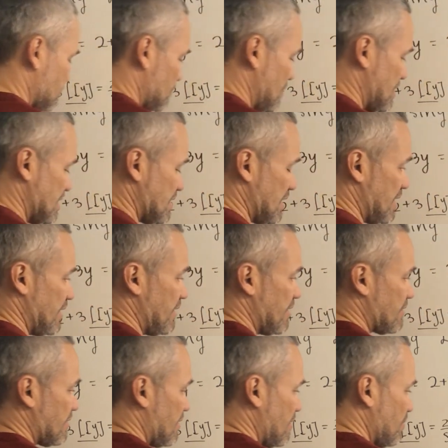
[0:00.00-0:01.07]
this is a linear
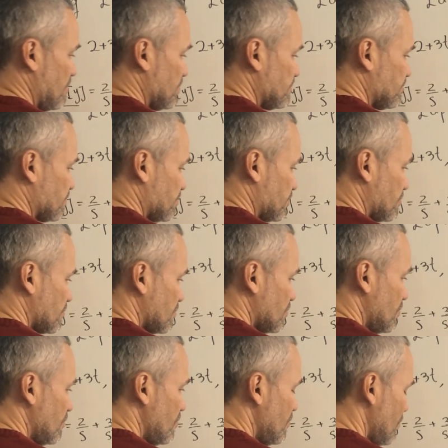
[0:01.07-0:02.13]
term,
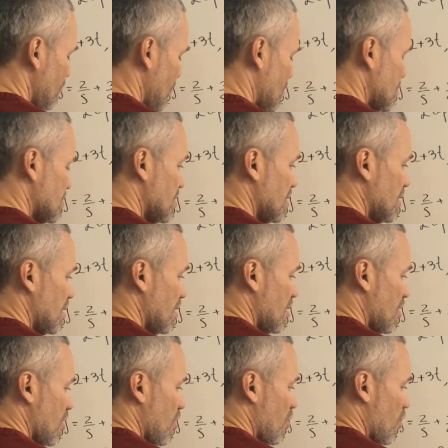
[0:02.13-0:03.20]
c
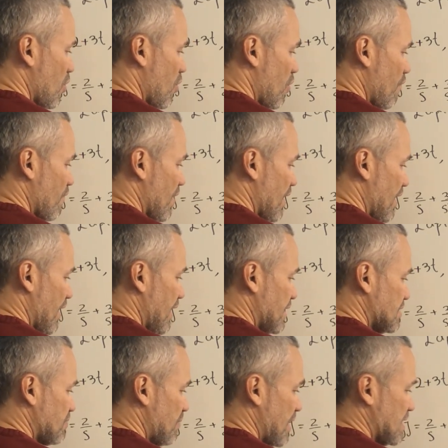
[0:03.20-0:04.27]
over
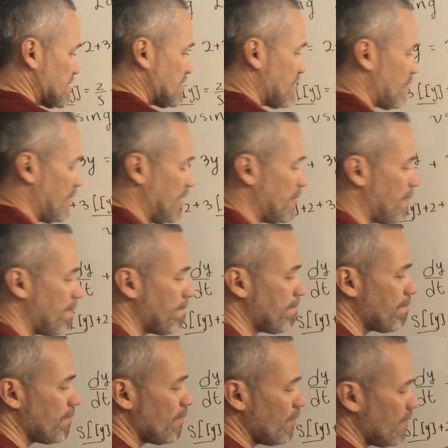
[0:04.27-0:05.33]
s plus 3.
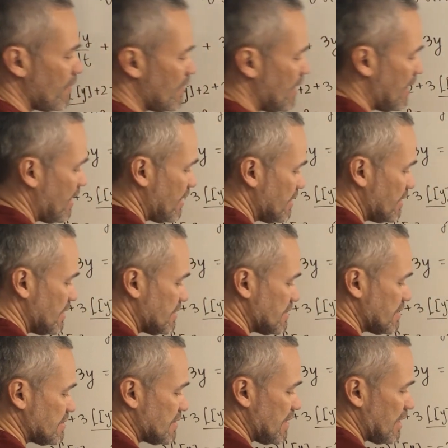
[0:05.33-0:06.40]
Then this
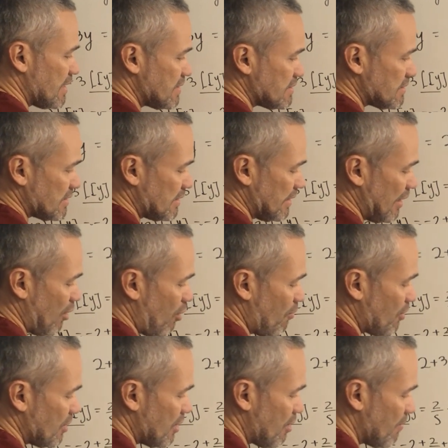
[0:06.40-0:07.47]
is just the
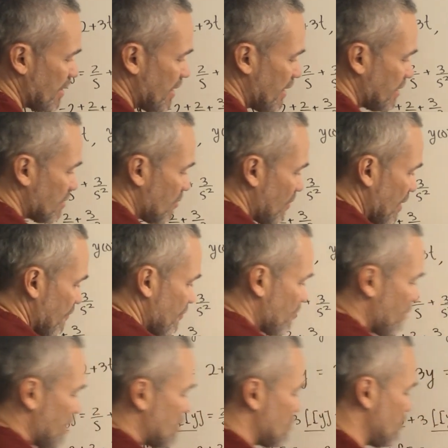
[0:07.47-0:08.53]
common denominator. We have to
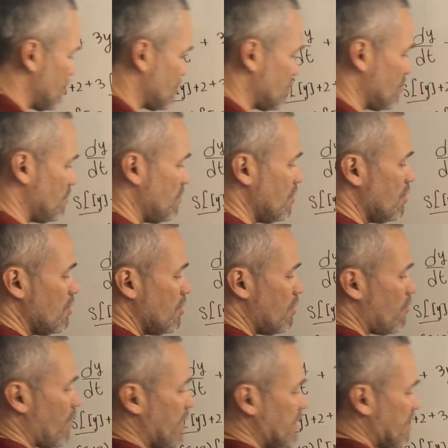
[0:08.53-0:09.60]
make sure to
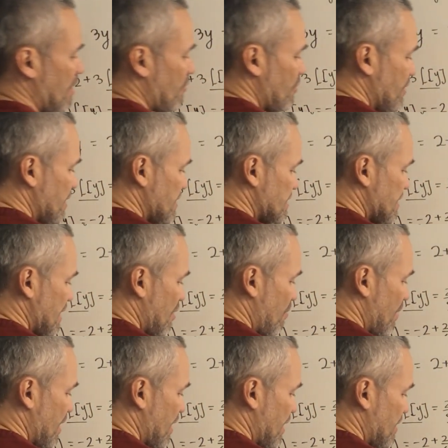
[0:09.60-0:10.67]
write down this
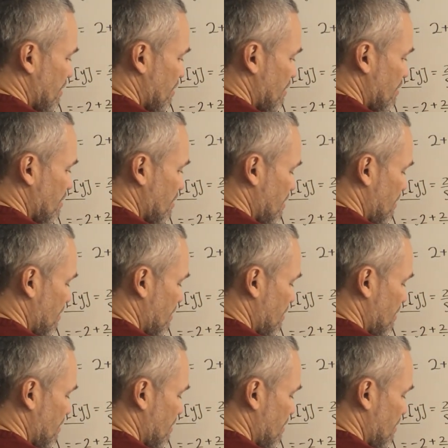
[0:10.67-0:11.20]
denominator